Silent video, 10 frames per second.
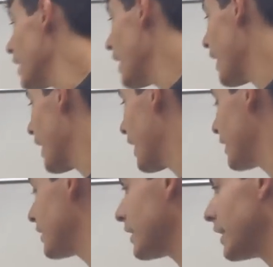
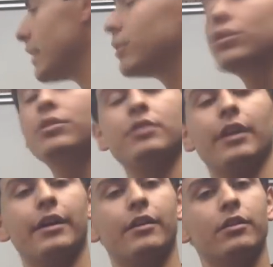and it looks
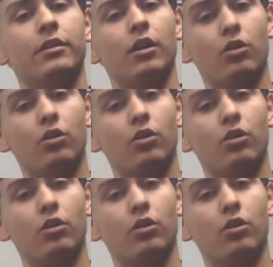like a